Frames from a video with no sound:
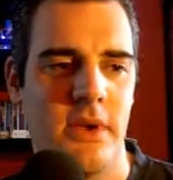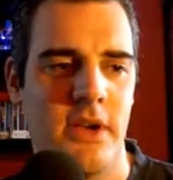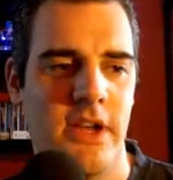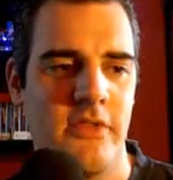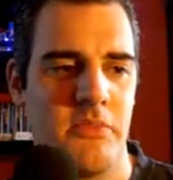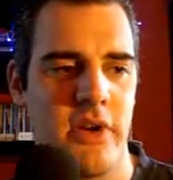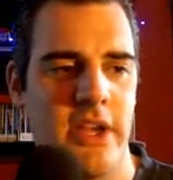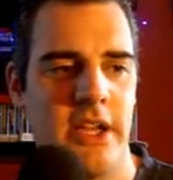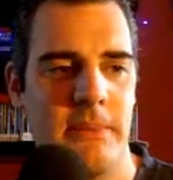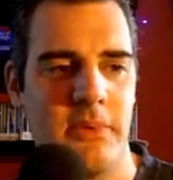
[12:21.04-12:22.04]
And I have a
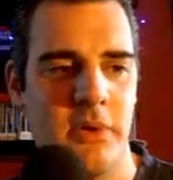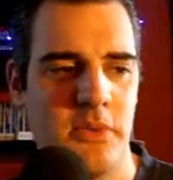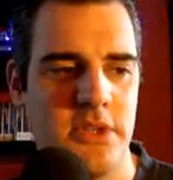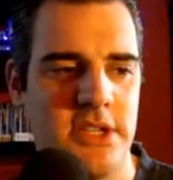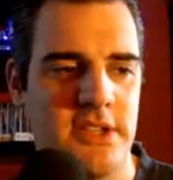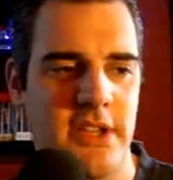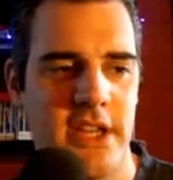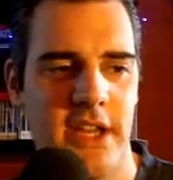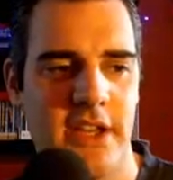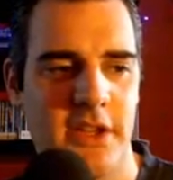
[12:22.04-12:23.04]
braking point which is the
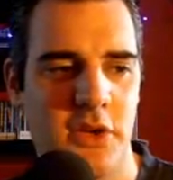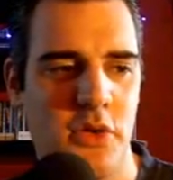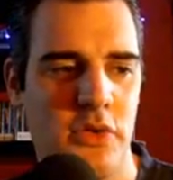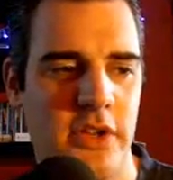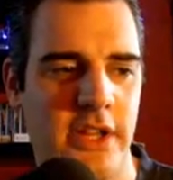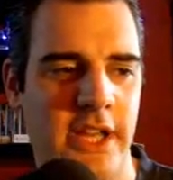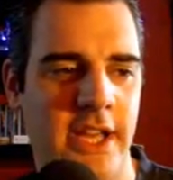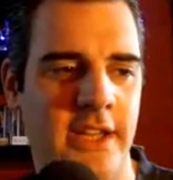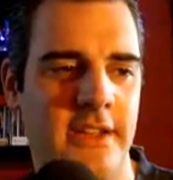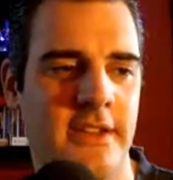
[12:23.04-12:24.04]
kink of the corner
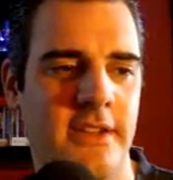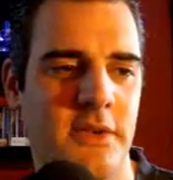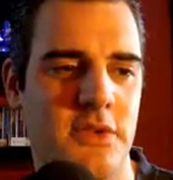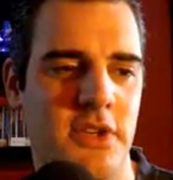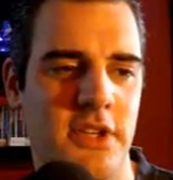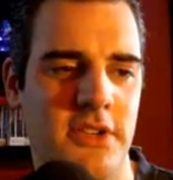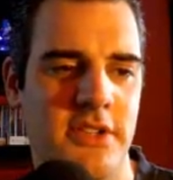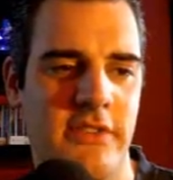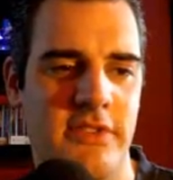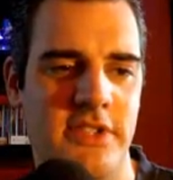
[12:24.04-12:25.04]
there, which I
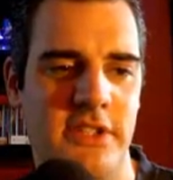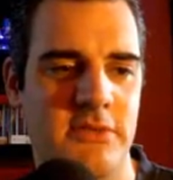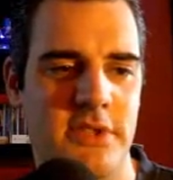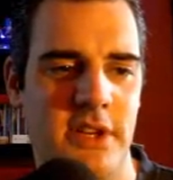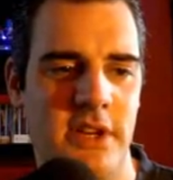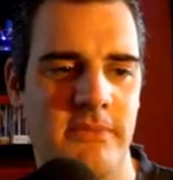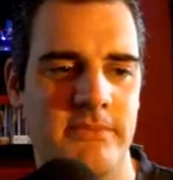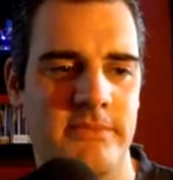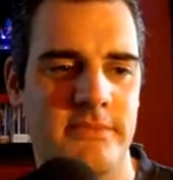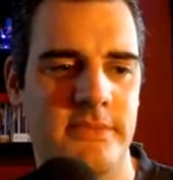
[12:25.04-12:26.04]
use every single time.
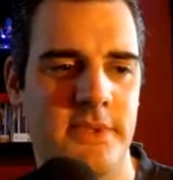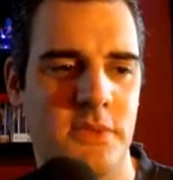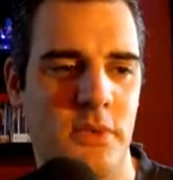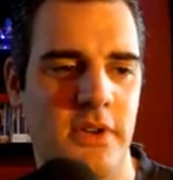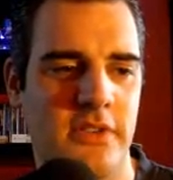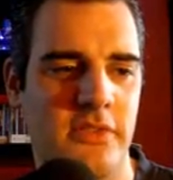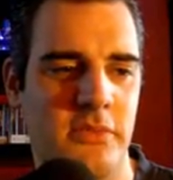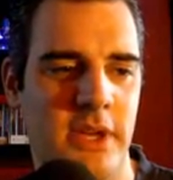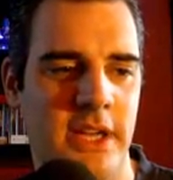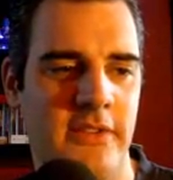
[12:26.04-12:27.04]
Works for
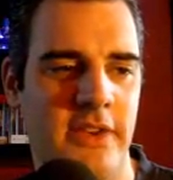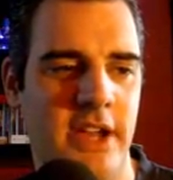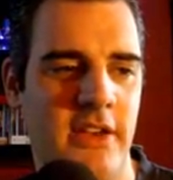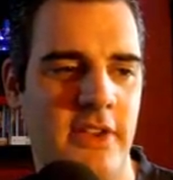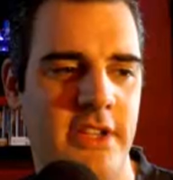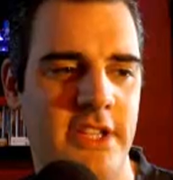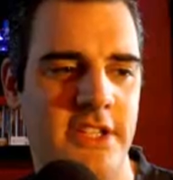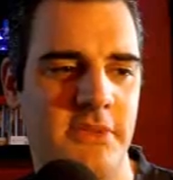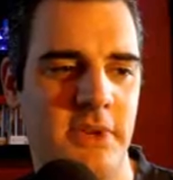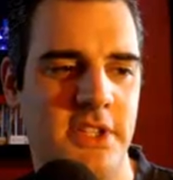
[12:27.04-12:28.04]
me if I carry a
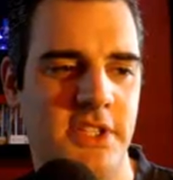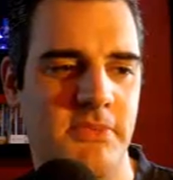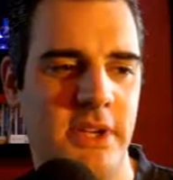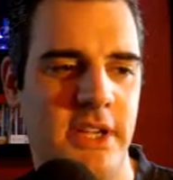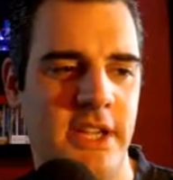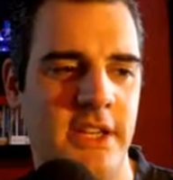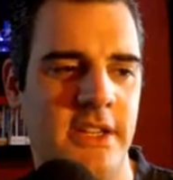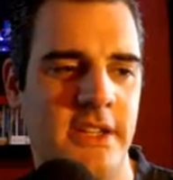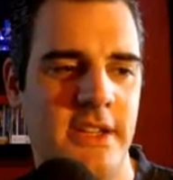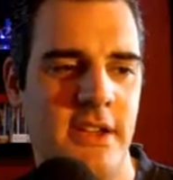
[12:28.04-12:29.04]
decent amount of speed in.
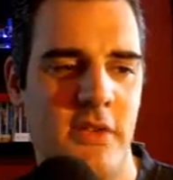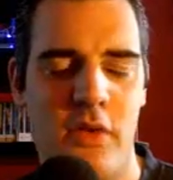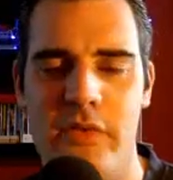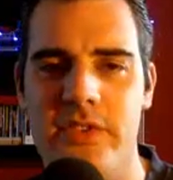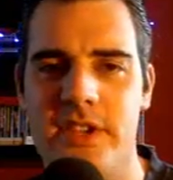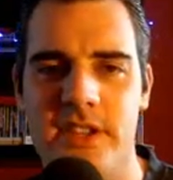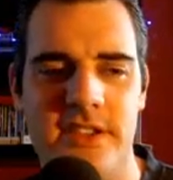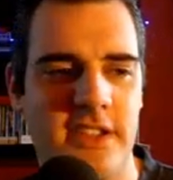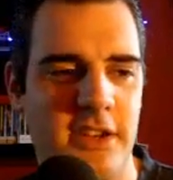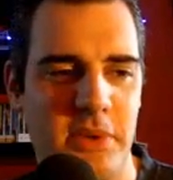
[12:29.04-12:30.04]
Obviously
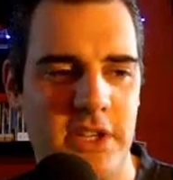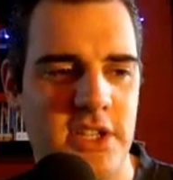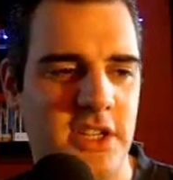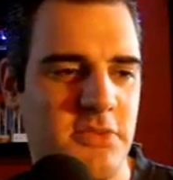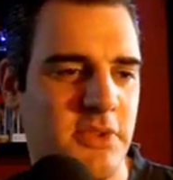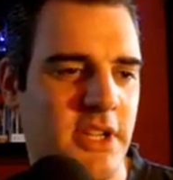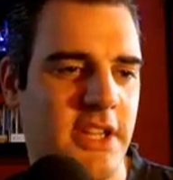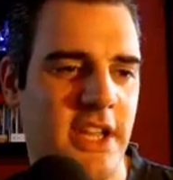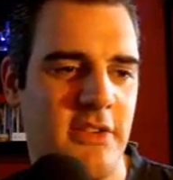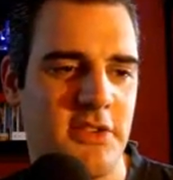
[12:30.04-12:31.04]
there's still a bit of judgment
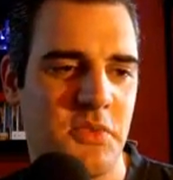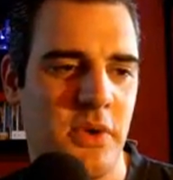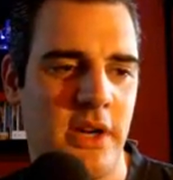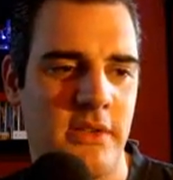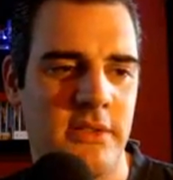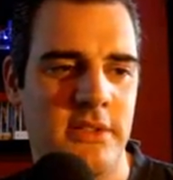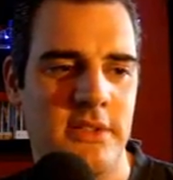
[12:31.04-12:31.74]
in there as well.